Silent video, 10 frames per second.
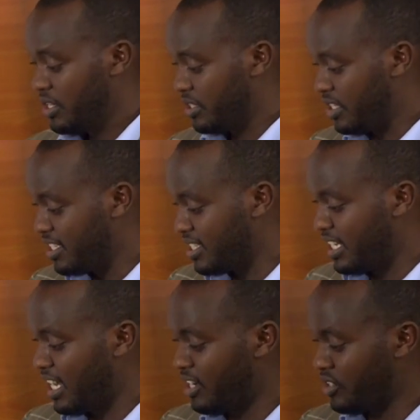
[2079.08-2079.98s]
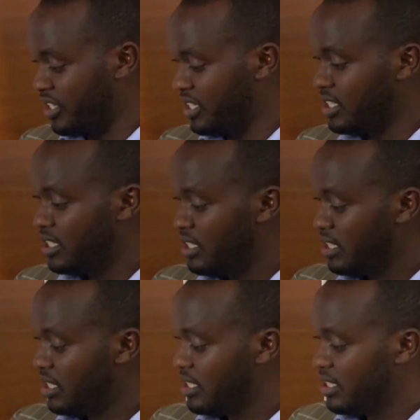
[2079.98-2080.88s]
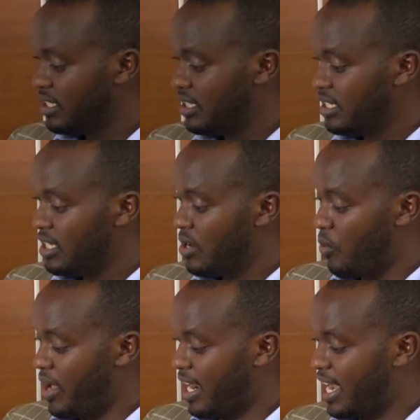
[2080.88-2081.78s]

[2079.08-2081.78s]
This 300, where